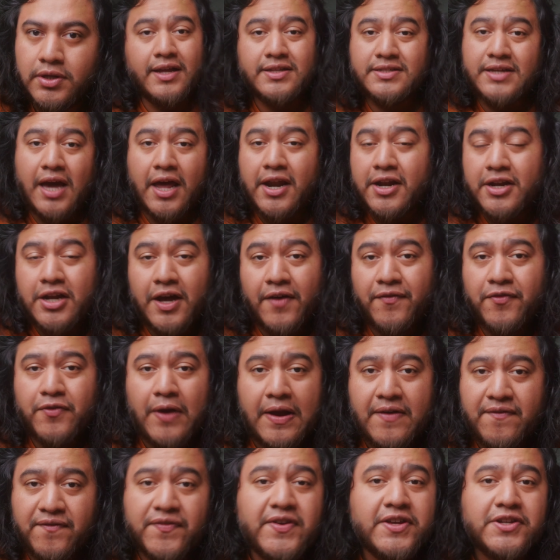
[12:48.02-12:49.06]
It's got enough
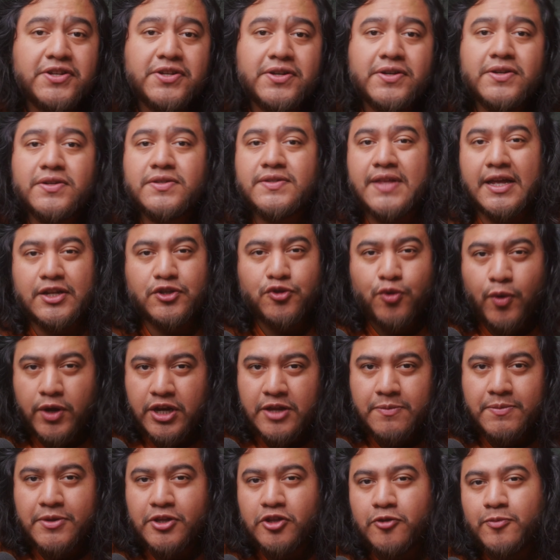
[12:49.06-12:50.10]
great features that
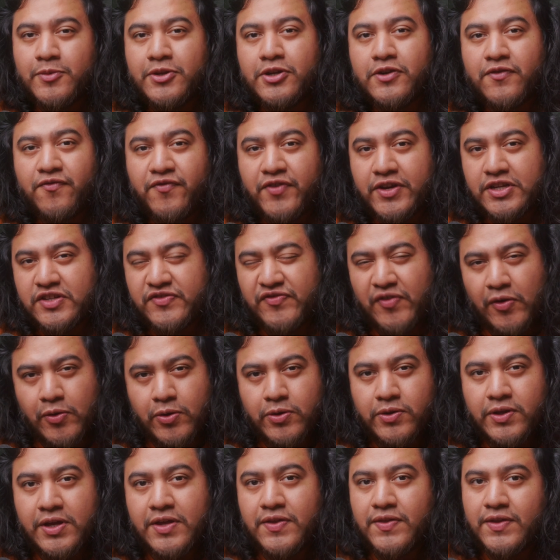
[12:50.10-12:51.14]
20mm fixed
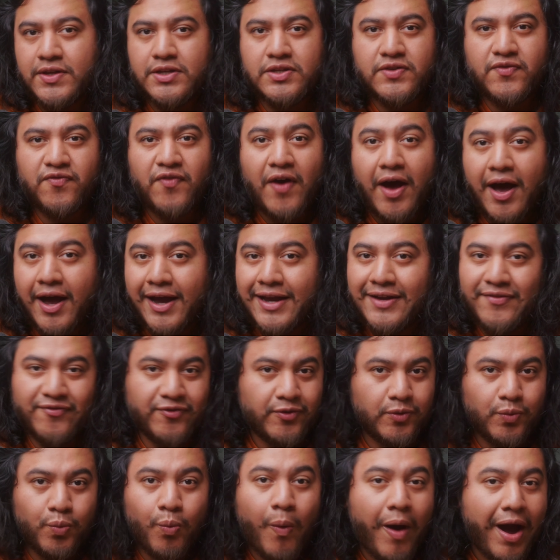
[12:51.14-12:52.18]
focal length is fine
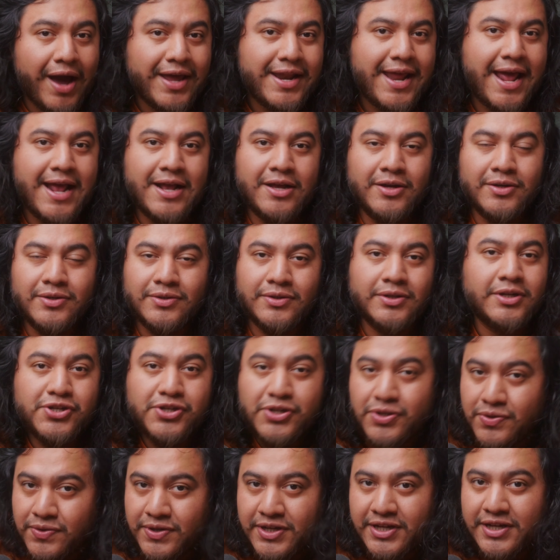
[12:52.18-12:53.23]
for wide angle
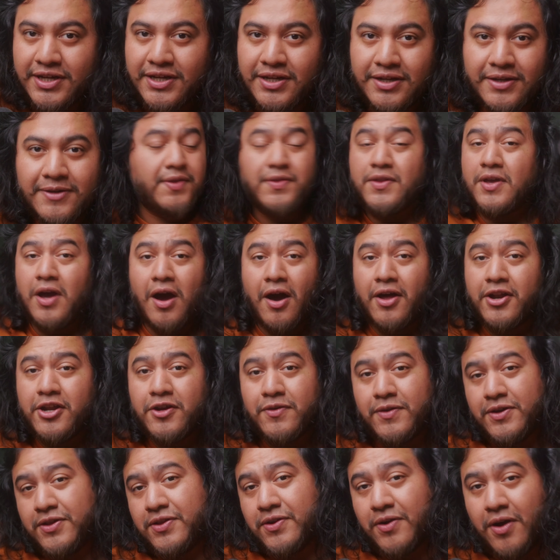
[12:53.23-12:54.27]
shooting, and the
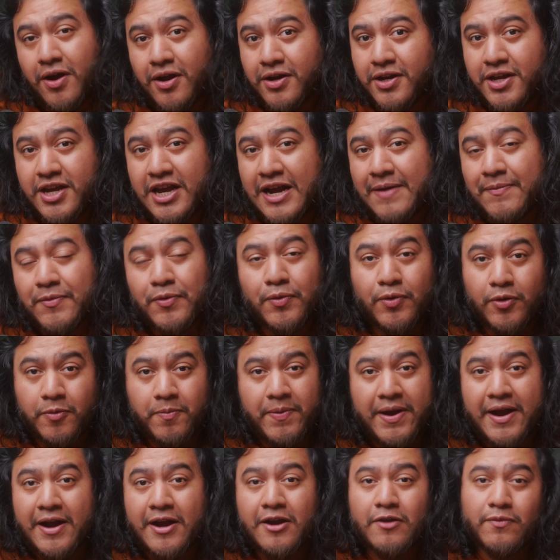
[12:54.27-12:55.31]
audio either on camera or
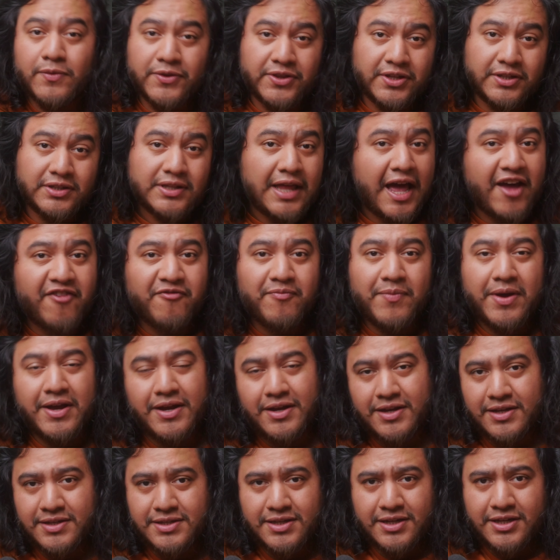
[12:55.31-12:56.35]
paired with the lav
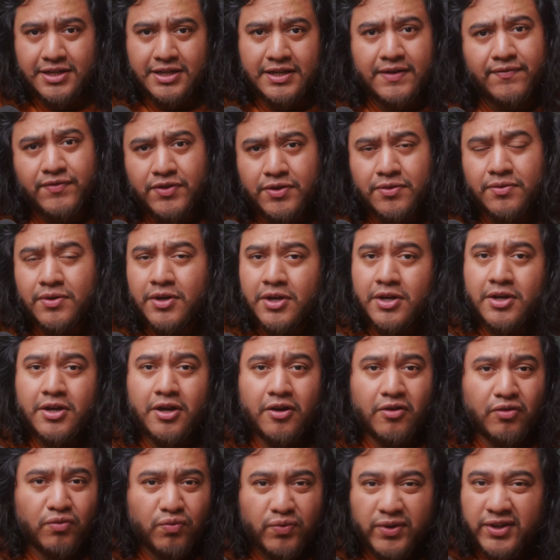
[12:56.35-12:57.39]
mic is going to give you
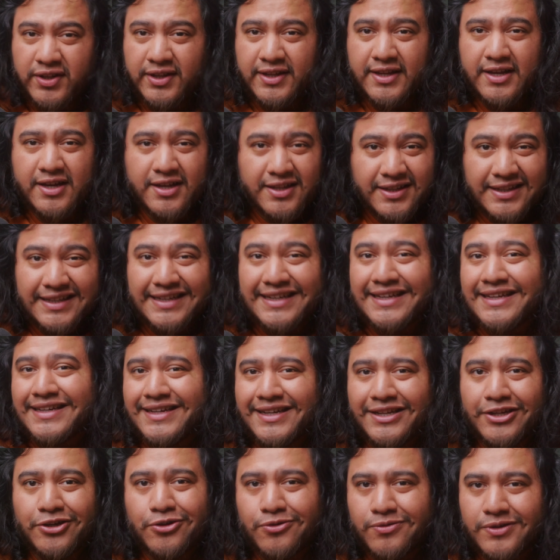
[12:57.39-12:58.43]
a really
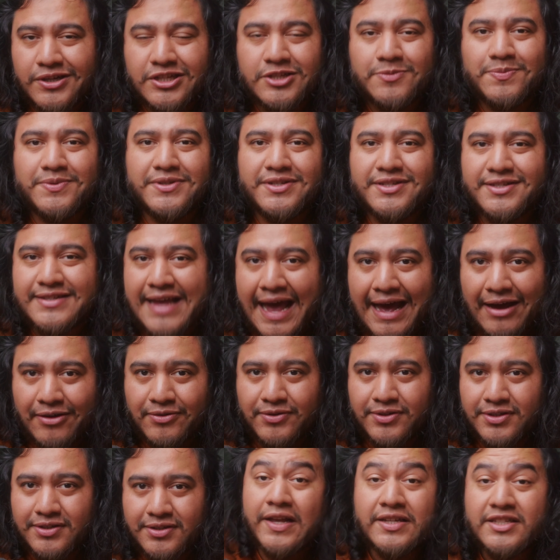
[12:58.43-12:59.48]
clean and crisp
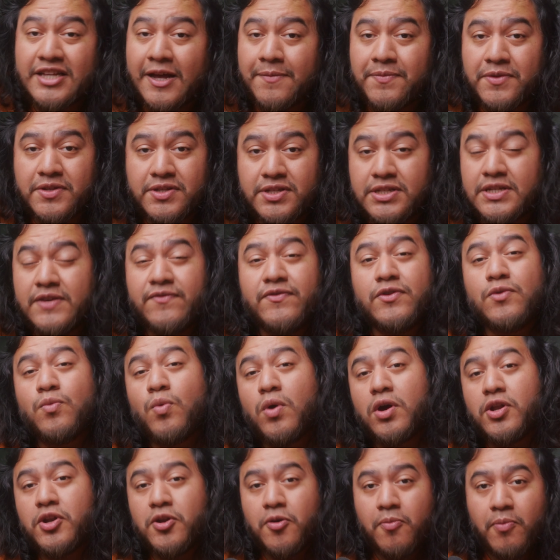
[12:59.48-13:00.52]
sound. Next up, the
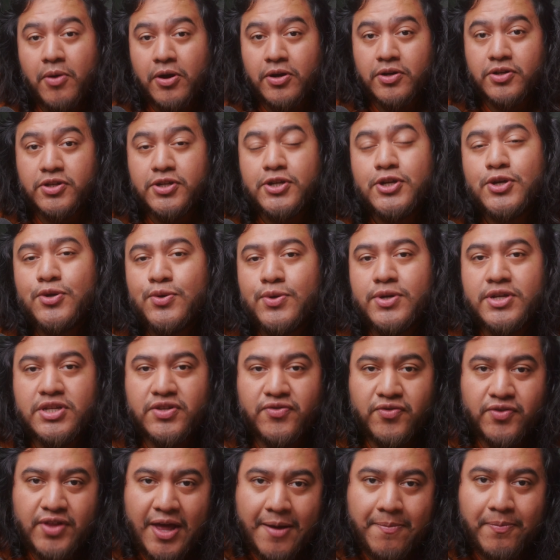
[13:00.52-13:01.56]
ZV-1 Mark II
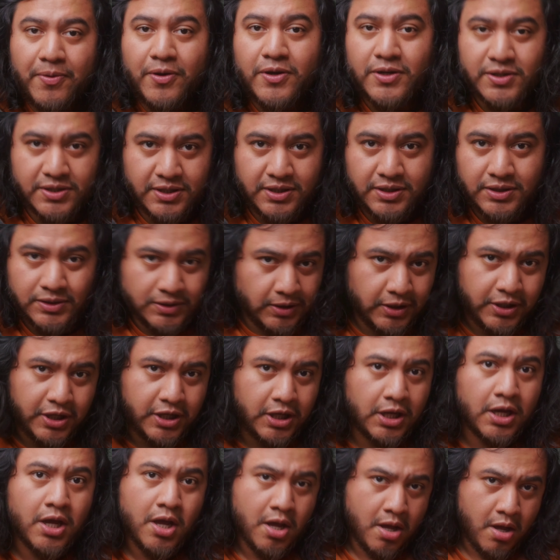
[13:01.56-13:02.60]
is for that person
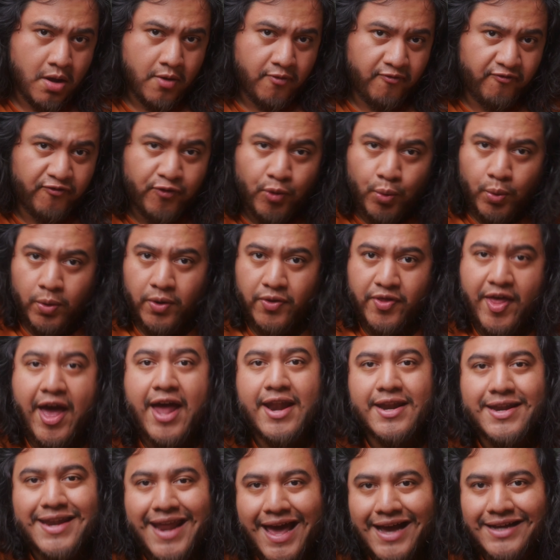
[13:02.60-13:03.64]
looking for
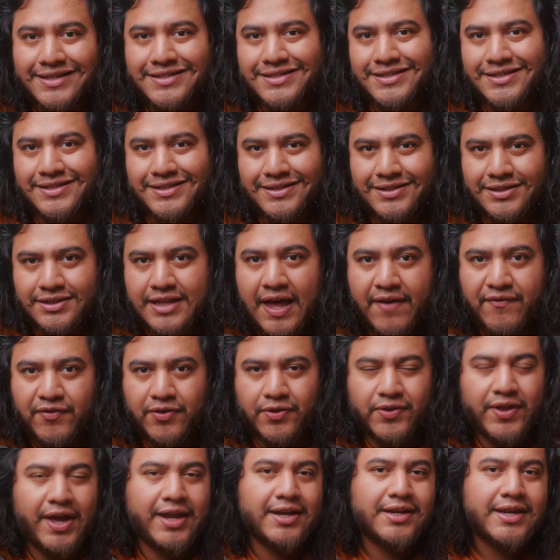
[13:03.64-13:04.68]
that next
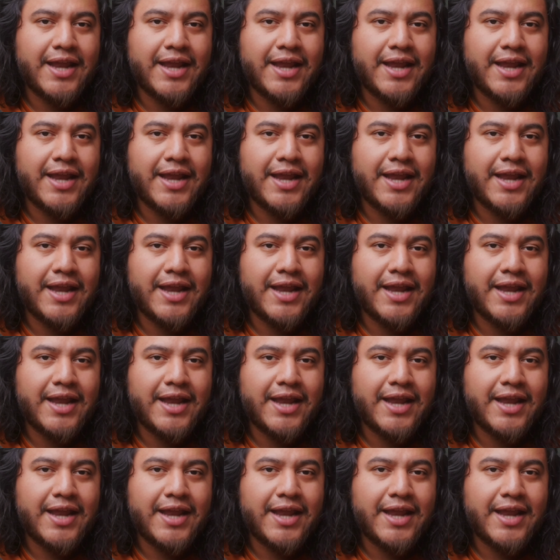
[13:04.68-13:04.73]
level, that